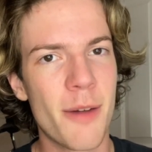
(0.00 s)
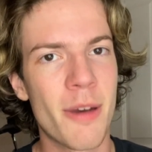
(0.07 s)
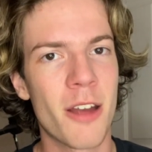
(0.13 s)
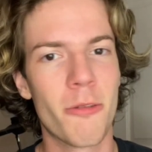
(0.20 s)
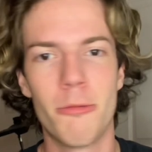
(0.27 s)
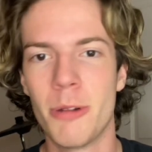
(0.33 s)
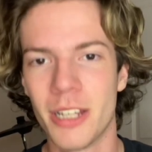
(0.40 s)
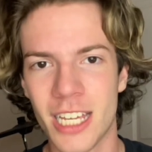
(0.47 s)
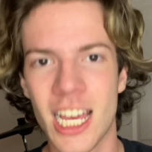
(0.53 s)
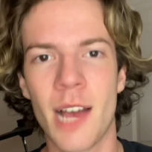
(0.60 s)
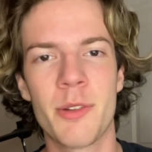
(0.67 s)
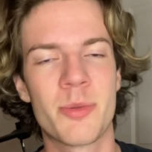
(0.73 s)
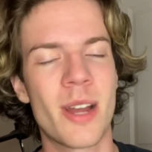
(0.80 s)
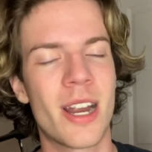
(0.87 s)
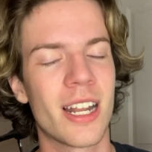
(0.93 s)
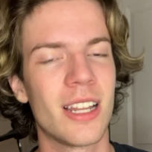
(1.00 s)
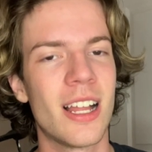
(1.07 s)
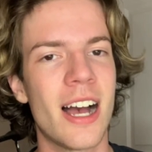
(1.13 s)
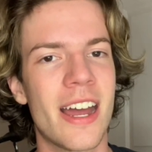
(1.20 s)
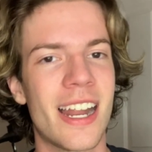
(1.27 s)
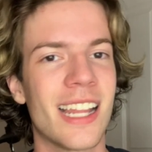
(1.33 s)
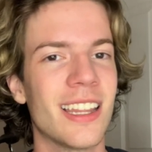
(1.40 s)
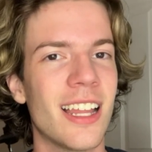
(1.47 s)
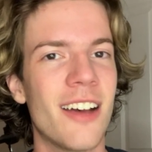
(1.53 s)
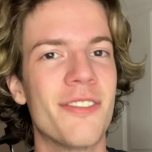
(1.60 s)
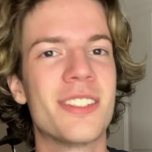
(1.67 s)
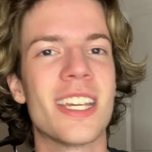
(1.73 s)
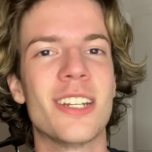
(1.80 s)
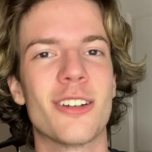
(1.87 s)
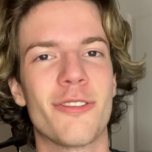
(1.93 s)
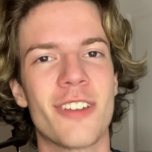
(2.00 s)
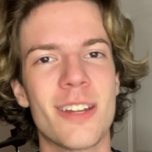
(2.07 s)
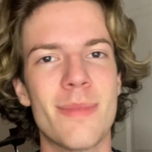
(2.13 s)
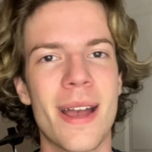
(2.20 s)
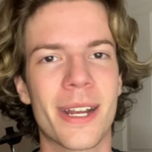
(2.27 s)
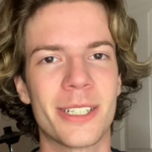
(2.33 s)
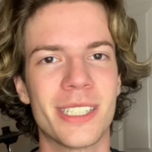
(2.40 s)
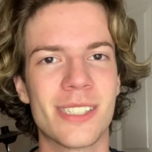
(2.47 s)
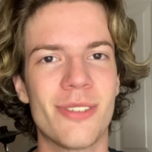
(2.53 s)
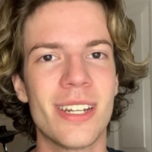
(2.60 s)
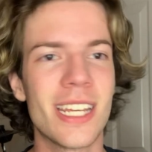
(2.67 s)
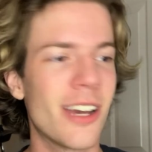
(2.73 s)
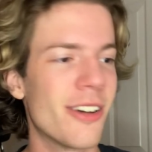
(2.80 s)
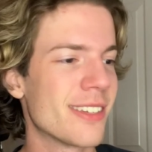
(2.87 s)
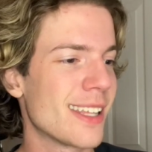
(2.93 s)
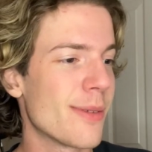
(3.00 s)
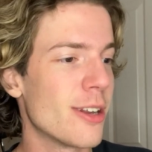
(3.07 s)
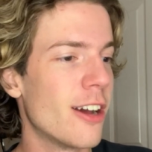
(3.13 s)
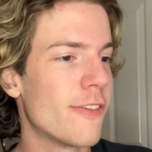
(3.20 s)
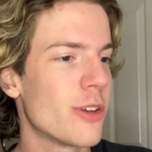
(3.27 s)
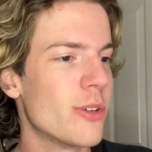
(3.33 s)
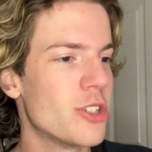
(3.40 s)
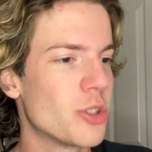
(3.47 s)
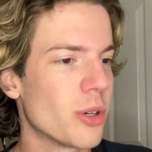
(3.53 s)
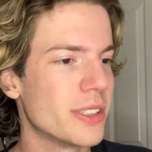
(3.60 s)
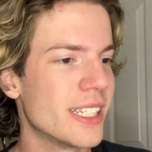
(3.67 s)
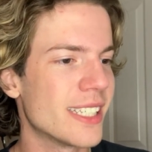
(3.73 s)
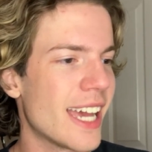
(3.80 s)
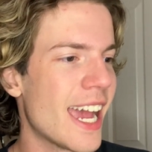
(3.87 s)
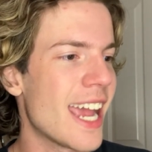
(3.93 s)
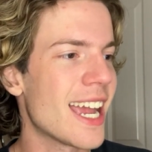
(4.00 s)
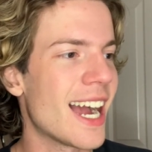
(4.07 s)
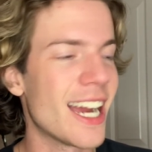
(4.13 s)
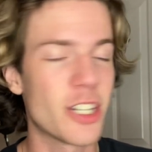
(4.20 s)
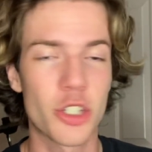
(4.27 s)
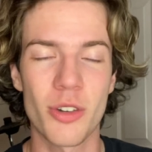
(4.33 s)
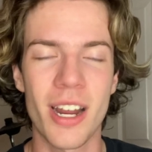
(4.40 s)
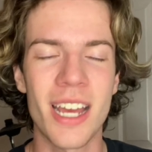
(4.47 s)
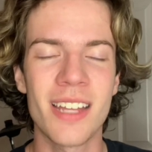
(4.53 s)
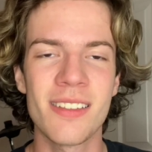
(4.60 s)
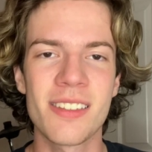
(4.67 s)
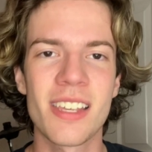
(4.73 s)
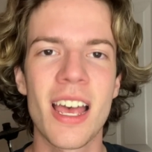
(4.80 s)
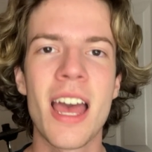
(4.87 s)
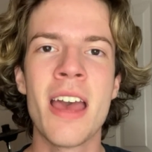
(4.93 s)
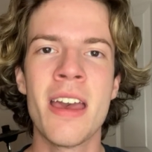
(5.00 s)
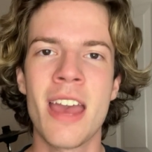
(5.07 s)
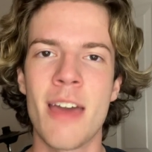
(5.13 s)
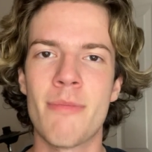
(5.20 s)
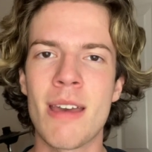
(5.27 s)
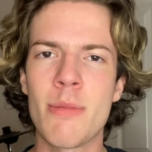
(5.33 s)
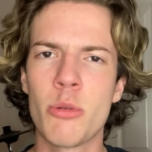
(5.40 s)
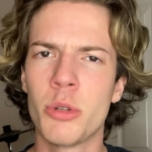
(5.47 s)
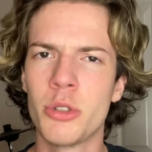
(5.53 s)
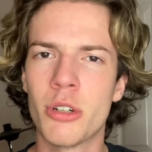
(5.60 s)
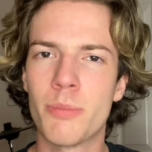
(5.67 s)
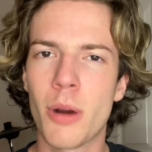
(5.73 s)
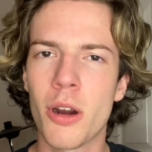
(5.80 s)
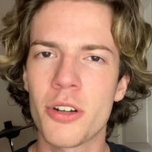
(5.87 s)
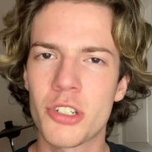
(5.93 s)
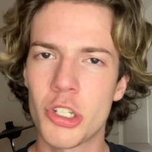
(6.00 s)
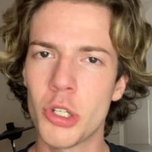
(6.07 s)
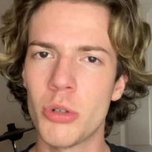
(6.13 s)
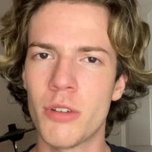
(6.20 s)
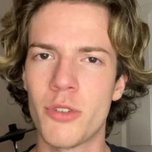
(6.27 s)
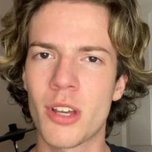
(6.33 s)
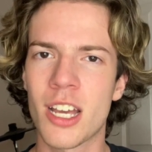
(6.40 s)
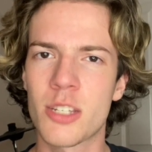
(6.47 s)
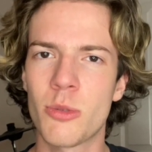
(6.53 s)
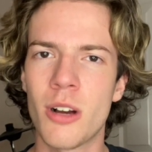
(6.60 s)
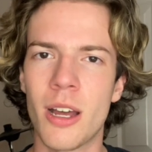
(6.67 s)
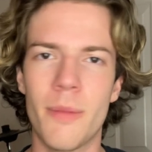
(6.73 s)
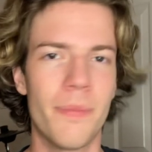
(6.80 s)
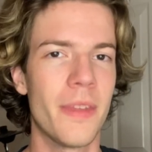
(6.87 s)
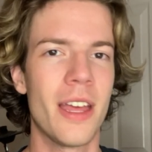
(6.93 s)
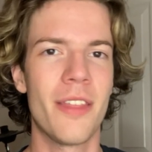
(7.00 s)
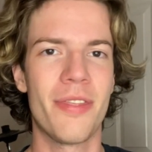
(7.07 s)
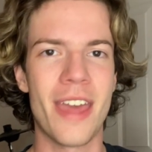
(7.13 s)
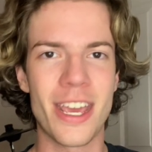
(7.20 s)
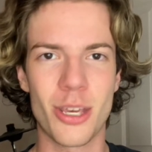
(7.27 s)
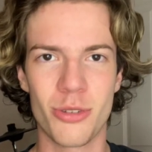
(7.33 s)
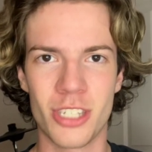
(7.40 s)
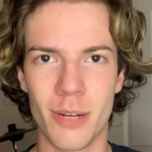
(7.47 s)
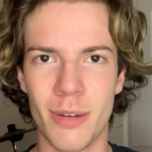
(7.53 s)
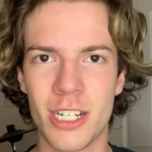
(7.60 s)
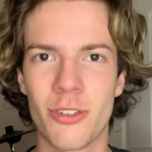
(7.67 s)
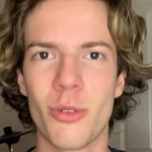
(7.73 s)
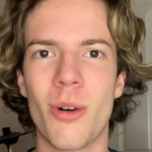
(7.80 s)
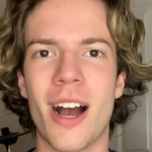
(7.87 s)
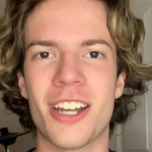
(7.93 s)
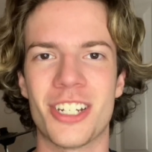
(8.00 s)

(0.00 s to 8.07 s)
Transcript: It really helps me out a lot, and I love seeing your feedback on these videos. Let me know if you enjoyed these AI trains, and maybe we'll do a part 2 if you guys want. Thank you so much for watching.